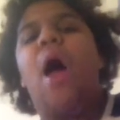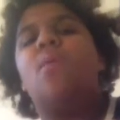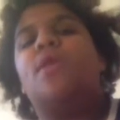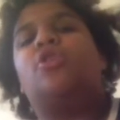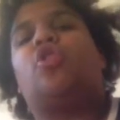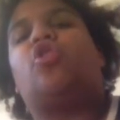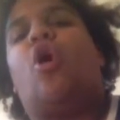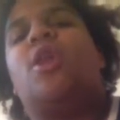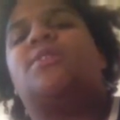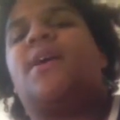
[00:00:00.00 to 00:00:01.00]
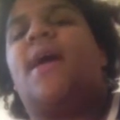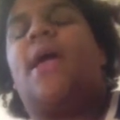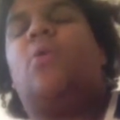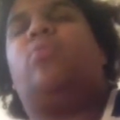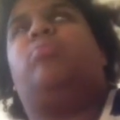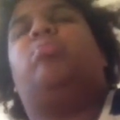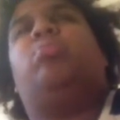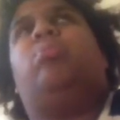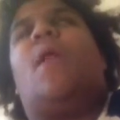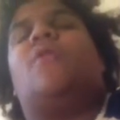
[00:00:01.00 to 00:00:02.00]
went on holiday
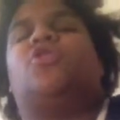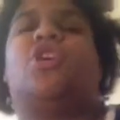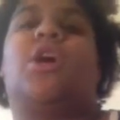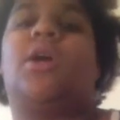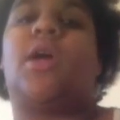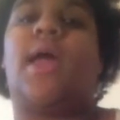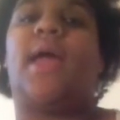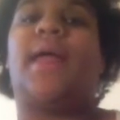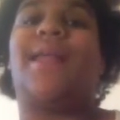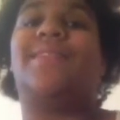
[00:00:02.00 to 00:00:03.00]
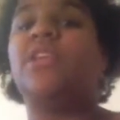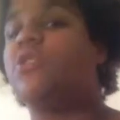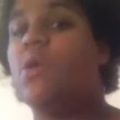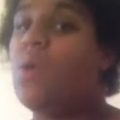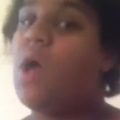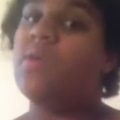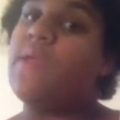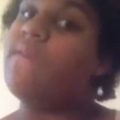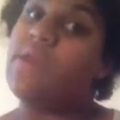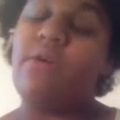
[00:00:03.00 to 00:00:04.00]
when I was younger in Disney World
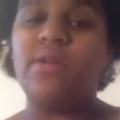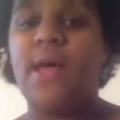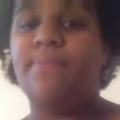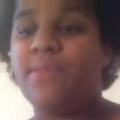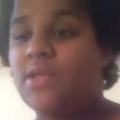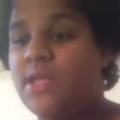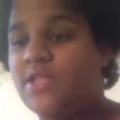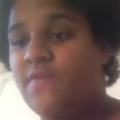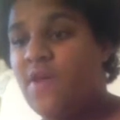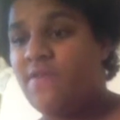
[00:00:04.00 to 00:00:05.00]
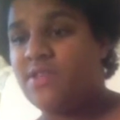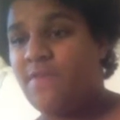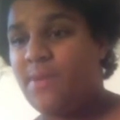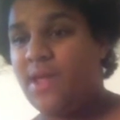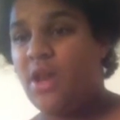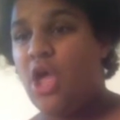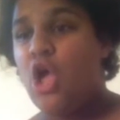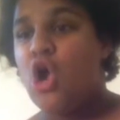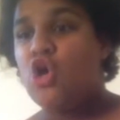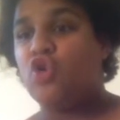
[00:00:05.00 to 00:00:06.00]
in Florida. That's the furthest I've been.
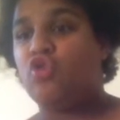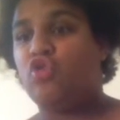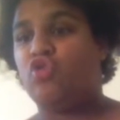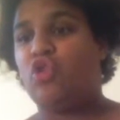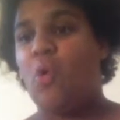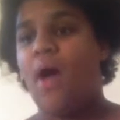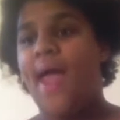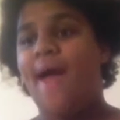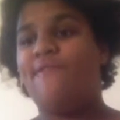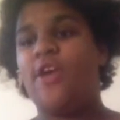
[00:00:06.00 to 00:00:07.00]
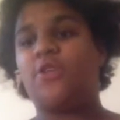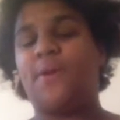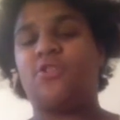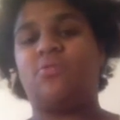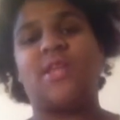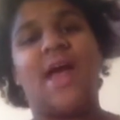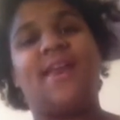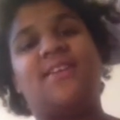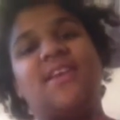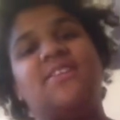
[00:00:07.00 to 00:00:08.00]
Do I have a special
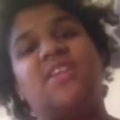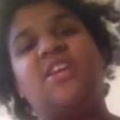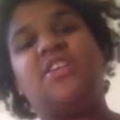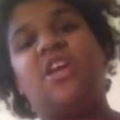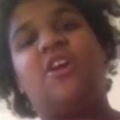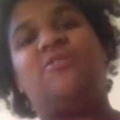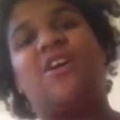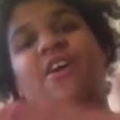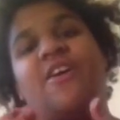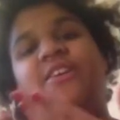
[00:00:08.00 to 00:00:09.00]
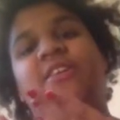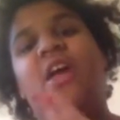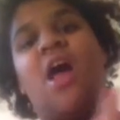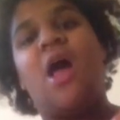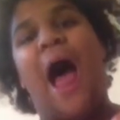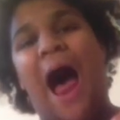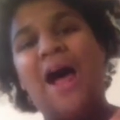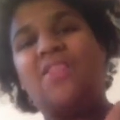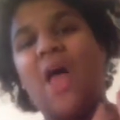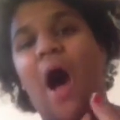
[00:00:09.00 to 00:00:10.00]
talent? Yes, I
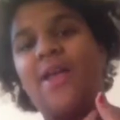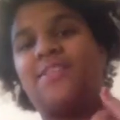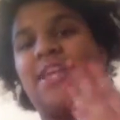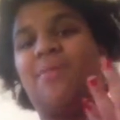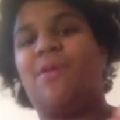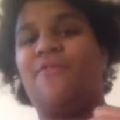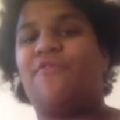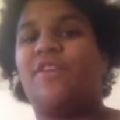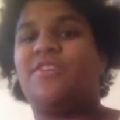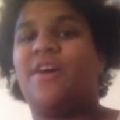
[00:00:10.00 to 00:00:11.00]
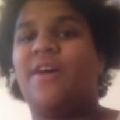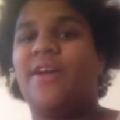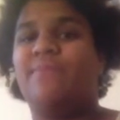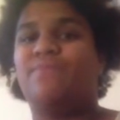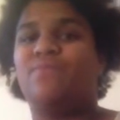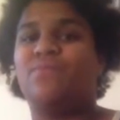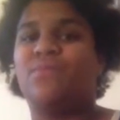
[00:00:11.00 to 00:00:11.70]
do. I sing in my free time.